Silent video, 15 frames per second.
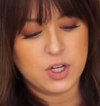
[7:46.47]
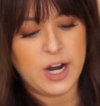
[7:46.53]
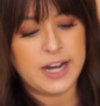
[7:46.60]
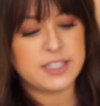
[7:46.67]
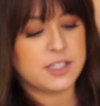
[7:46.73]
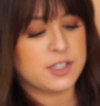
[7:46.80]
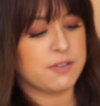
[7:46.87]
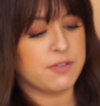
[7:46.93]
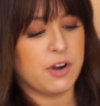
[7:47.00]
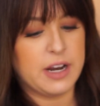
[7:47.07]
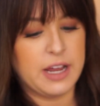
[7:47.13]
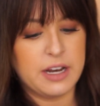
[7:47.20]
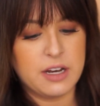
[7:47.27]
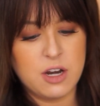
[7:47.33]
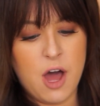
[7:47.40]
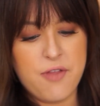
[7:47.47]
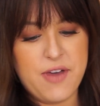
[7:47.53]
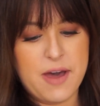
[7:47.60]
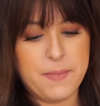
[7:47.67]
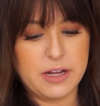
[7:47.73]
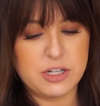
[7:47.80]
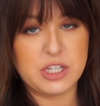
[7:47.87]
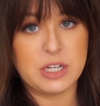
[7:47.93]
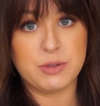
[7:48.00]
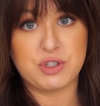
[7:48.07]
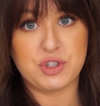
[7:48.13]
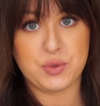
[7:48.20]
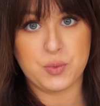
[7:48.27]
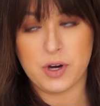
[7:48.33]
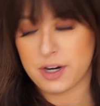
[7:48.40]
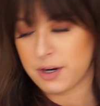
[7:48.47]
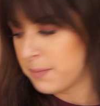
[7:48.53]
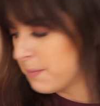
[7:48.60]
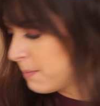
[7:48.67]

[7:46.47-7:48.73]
Crisis averted, not that much, and it was just water.